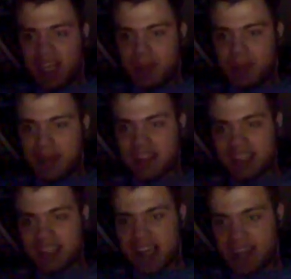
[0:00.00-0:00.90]
basically
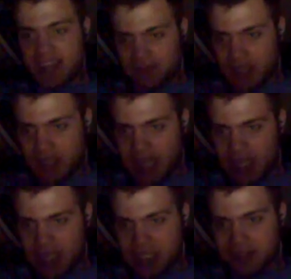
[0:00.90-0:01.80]
said that
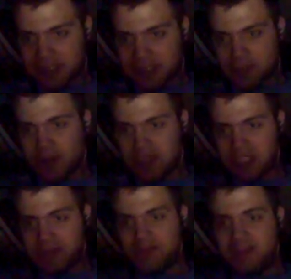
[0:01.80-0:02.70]
he still supports
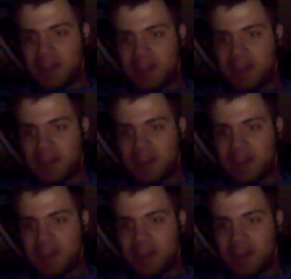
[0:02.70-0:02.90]
him,